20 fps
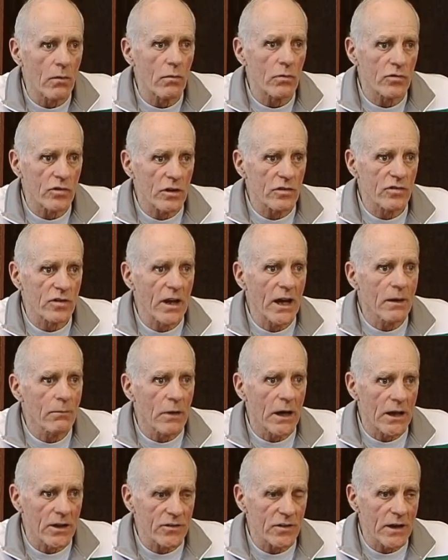just 10
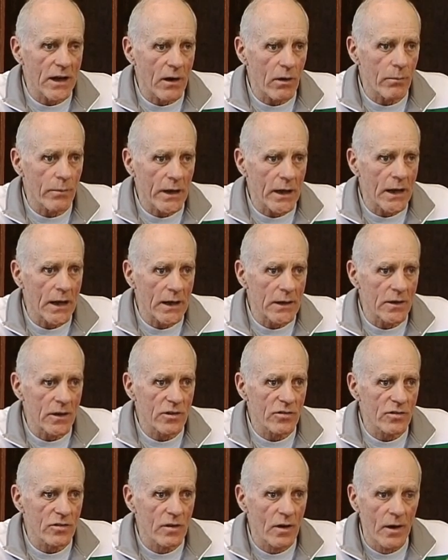miles an hour behind
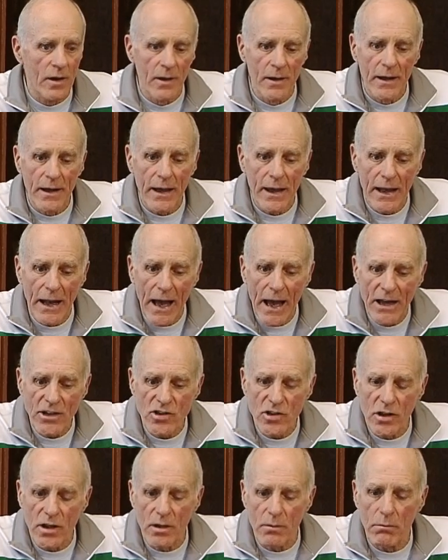us, it
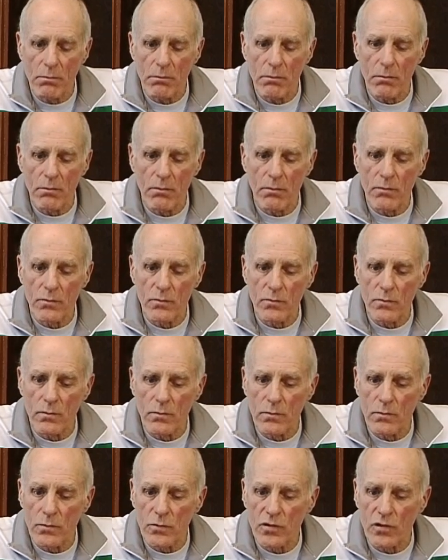actually
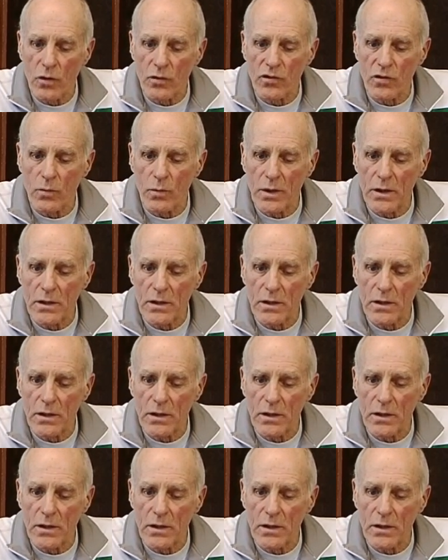shows that